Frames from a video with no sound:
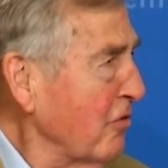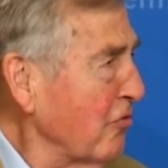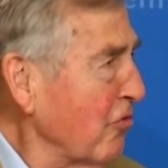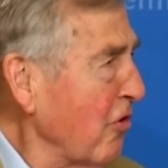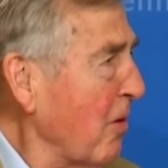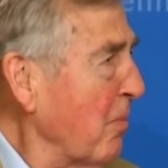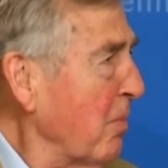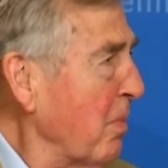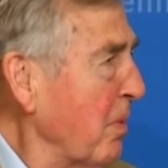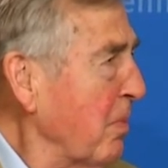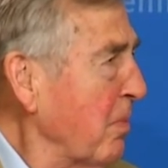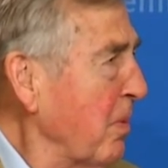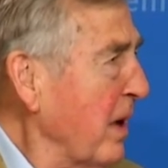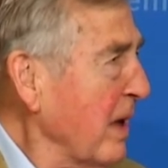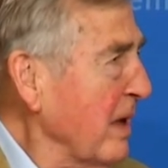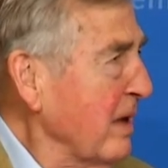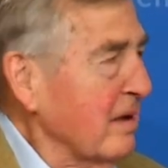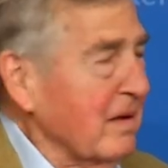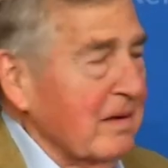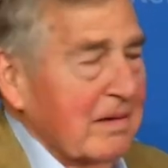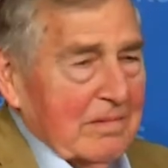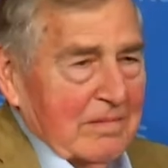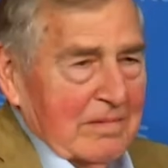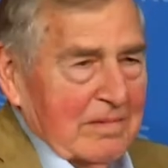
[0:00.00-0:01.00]
Trump,
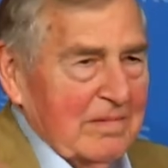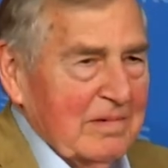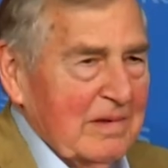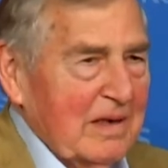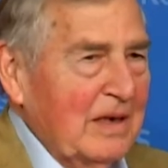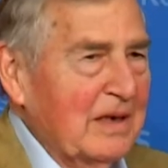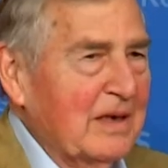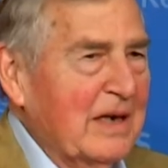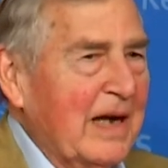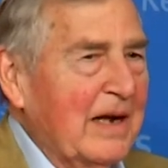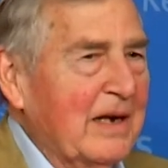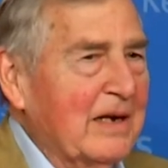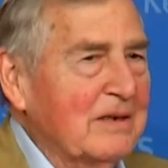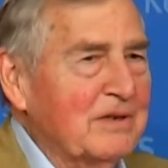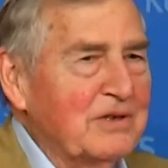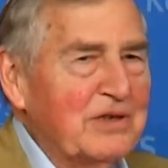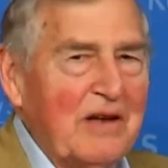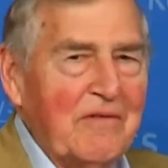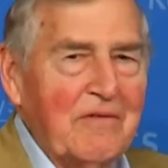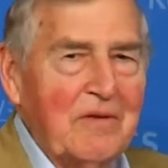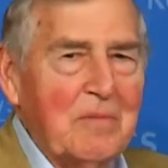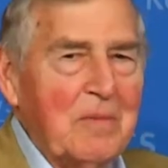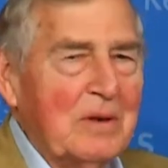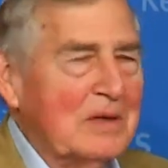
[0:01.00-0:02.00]
but again,
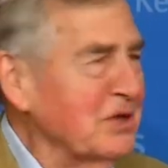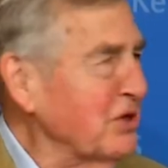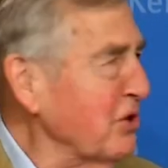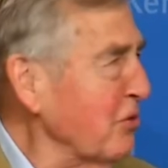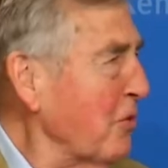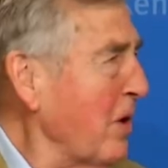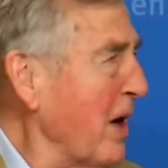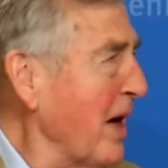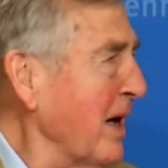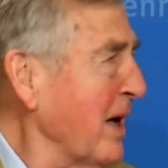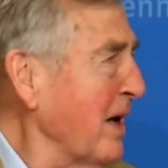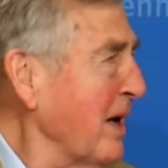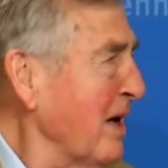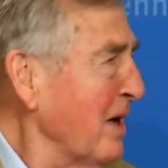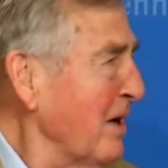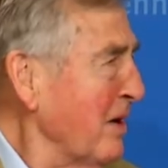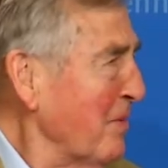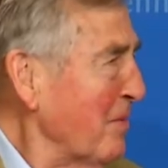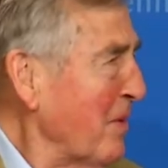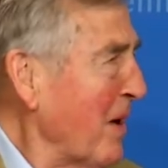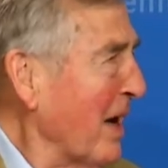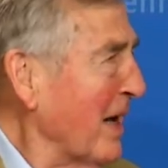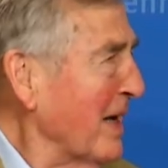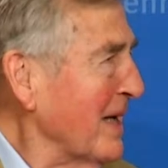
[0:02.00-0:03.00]
7 months away,
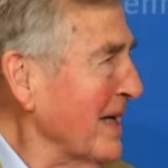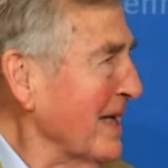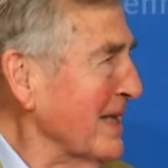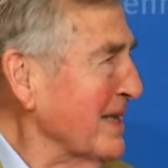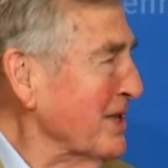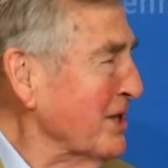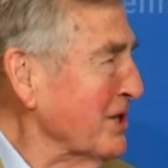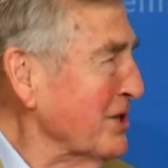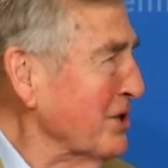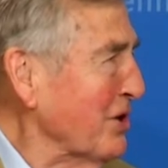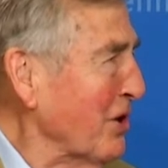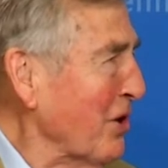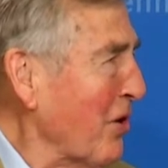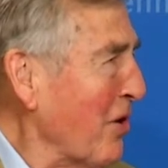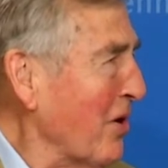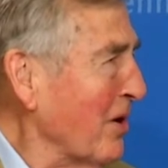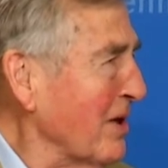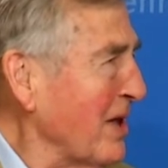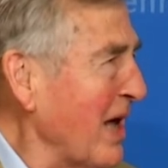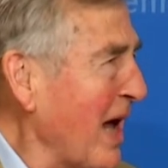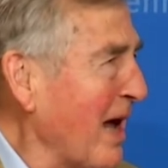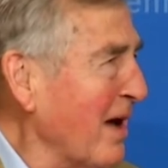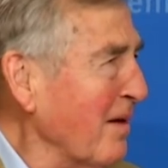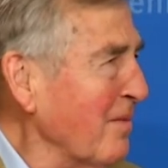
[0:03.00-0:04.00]
politics is a
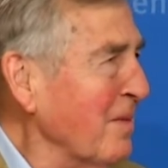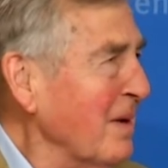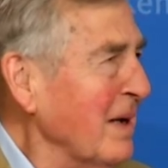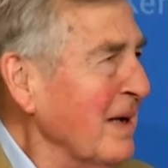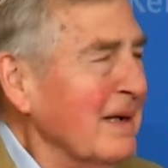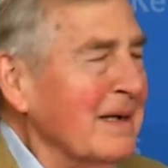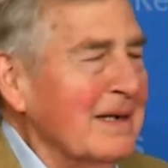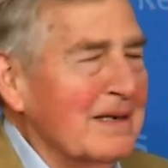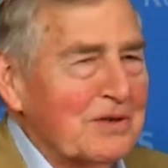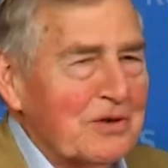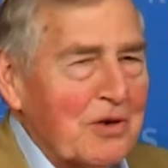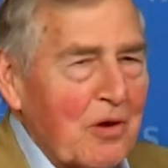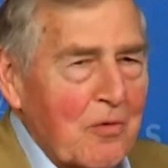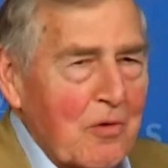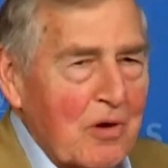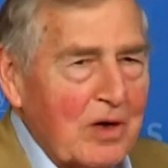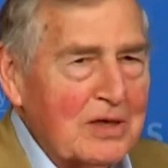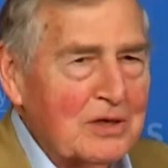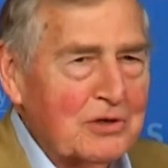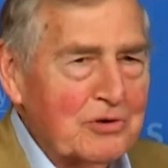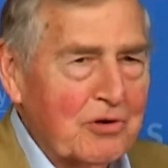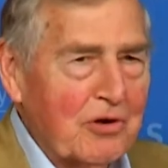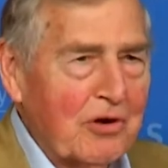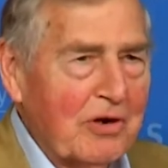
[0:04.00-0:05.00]
long time, so
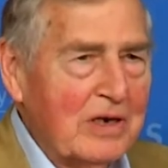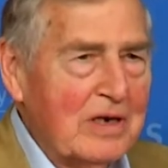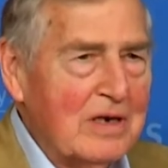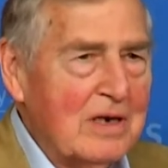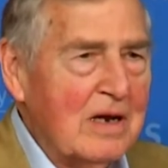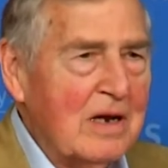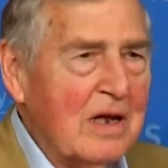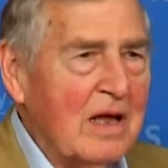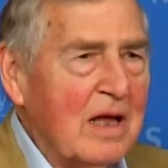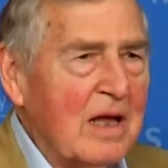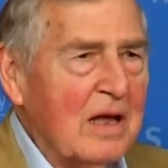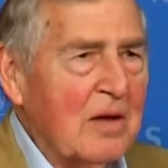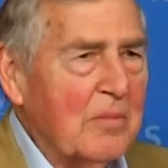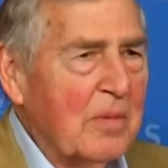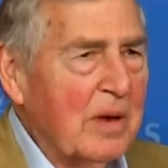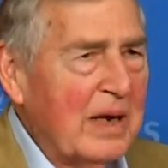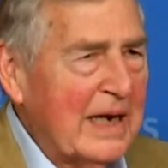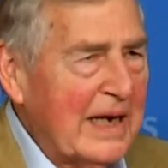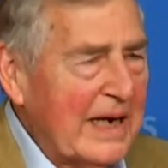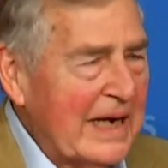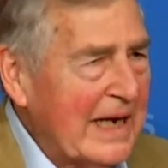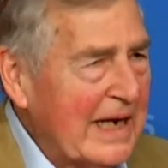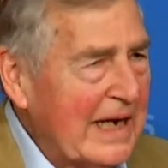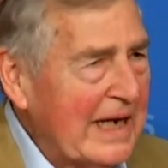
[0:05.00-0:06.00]
uncertain.
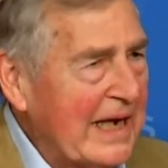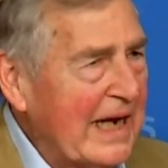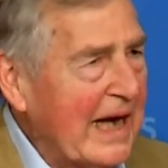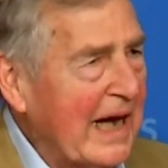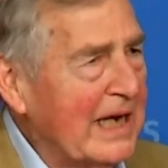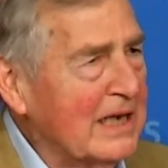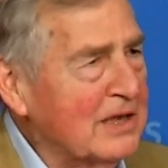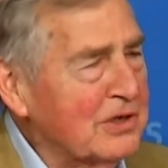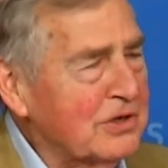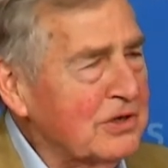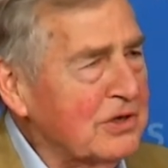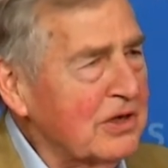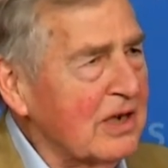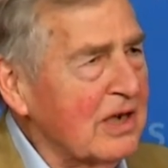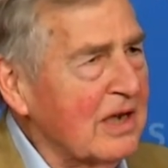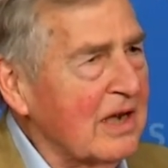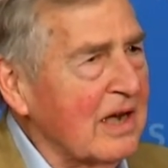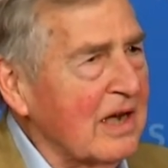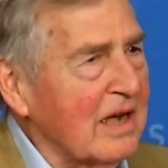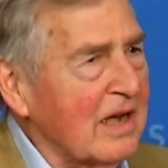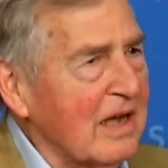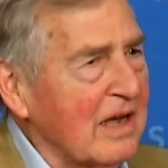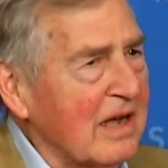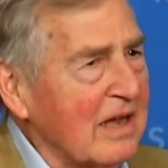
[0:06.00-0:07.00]
But in any case,
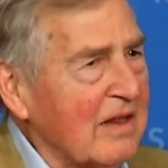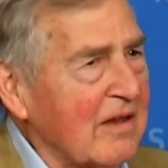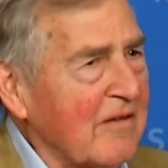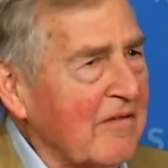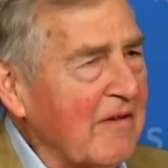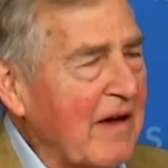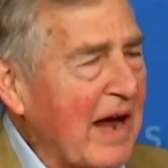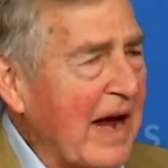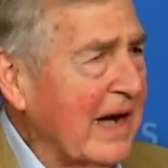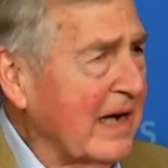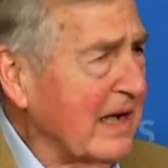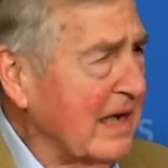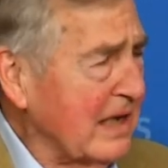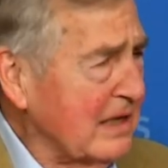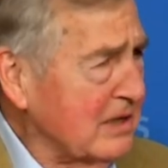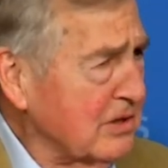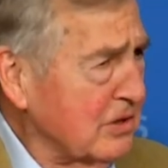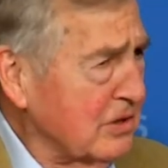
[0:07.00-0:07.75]
the fact,